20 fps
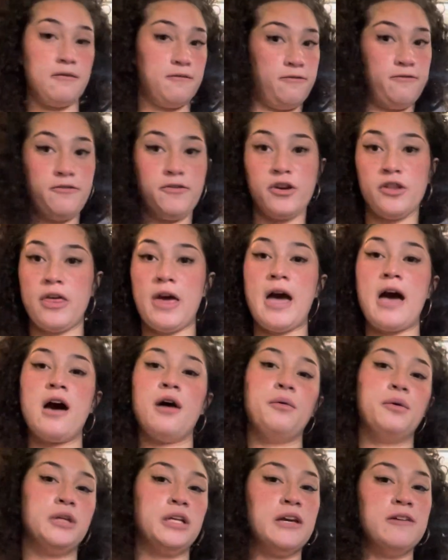for that I
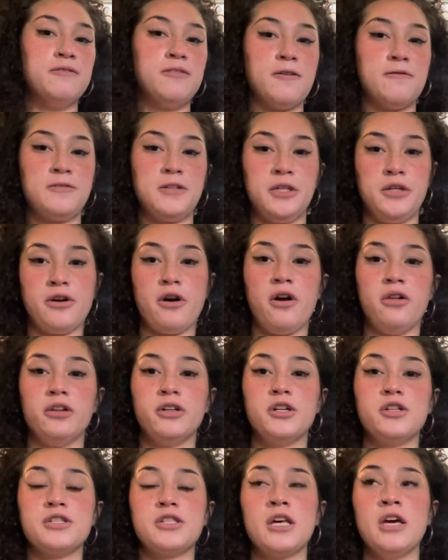would get
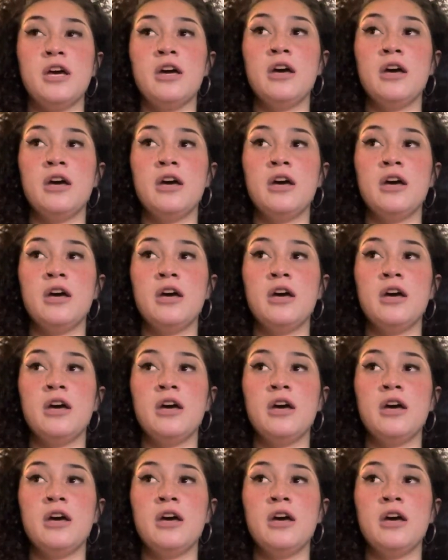$50.